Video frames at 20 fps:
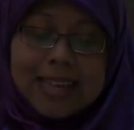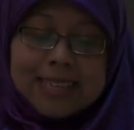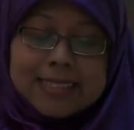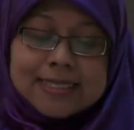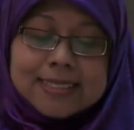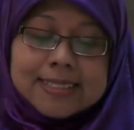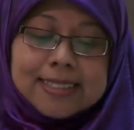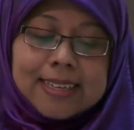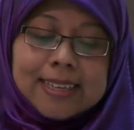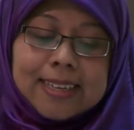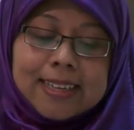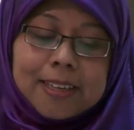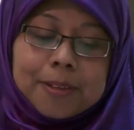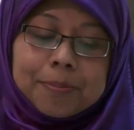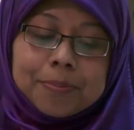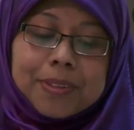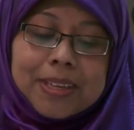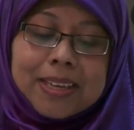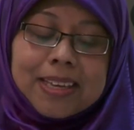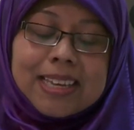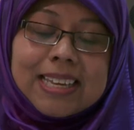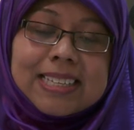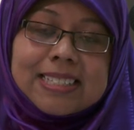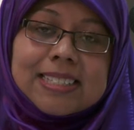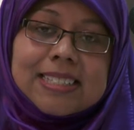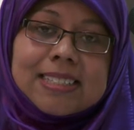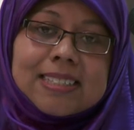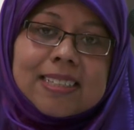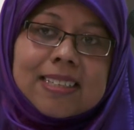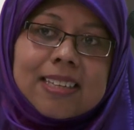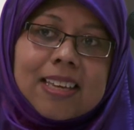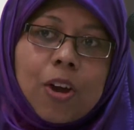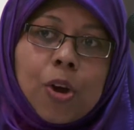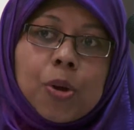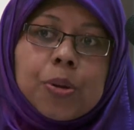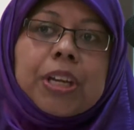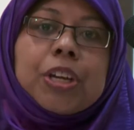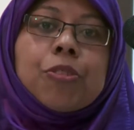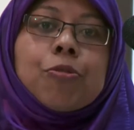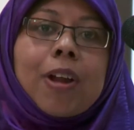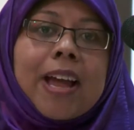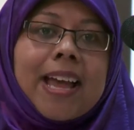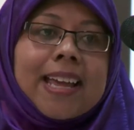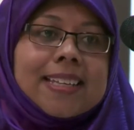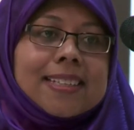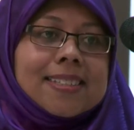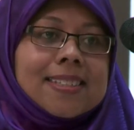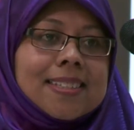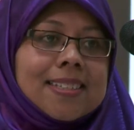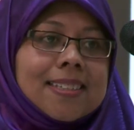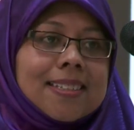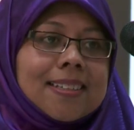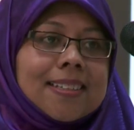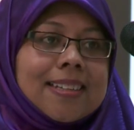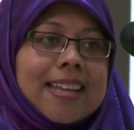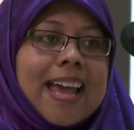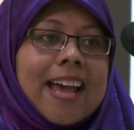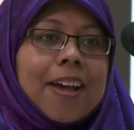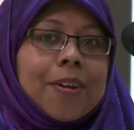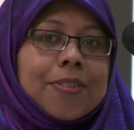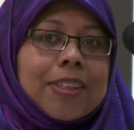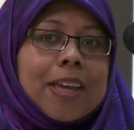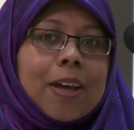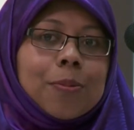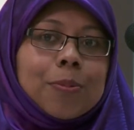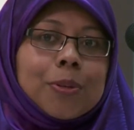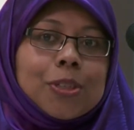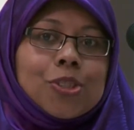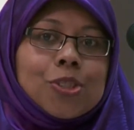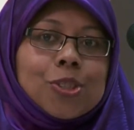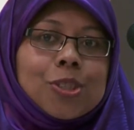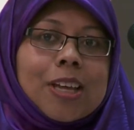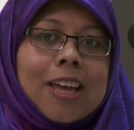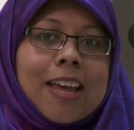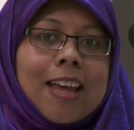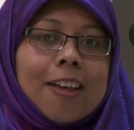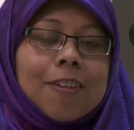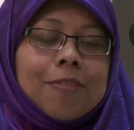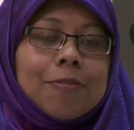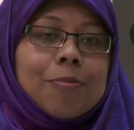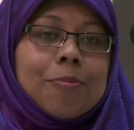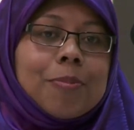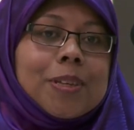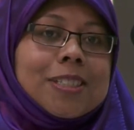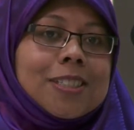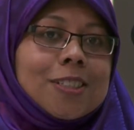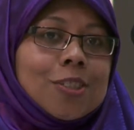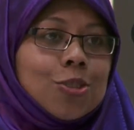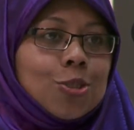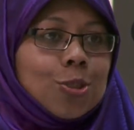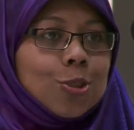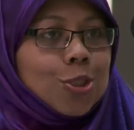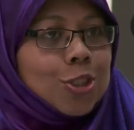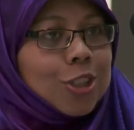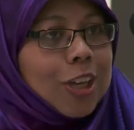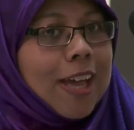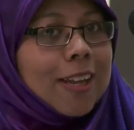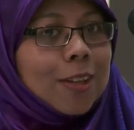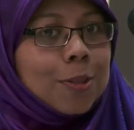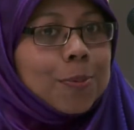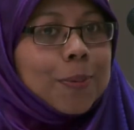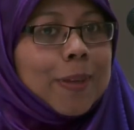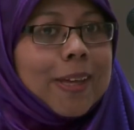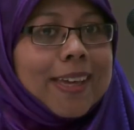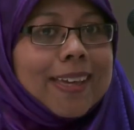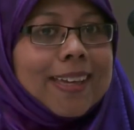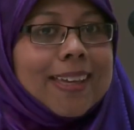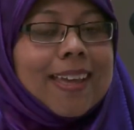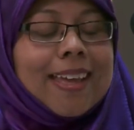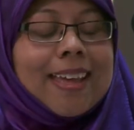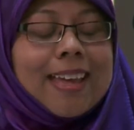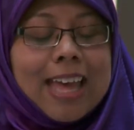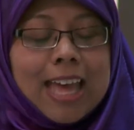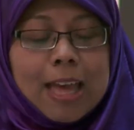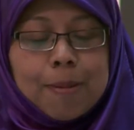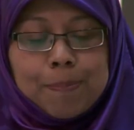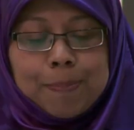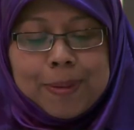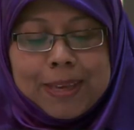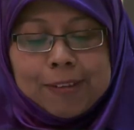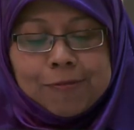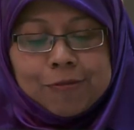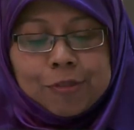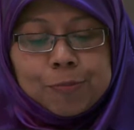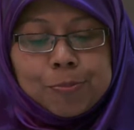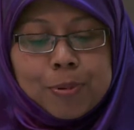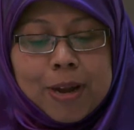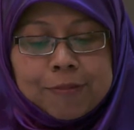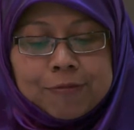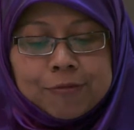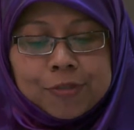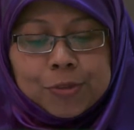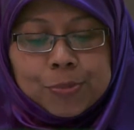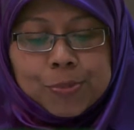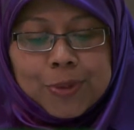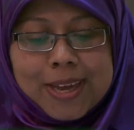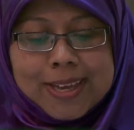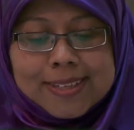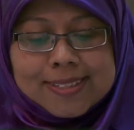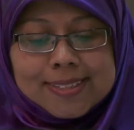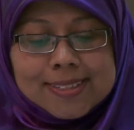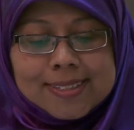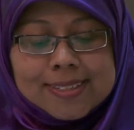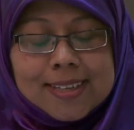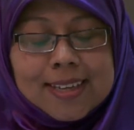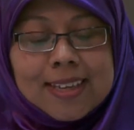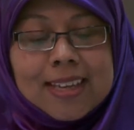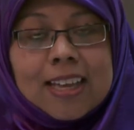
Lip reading: And it's only right now that we should have Mr. George Galloway, MP for Bradford West.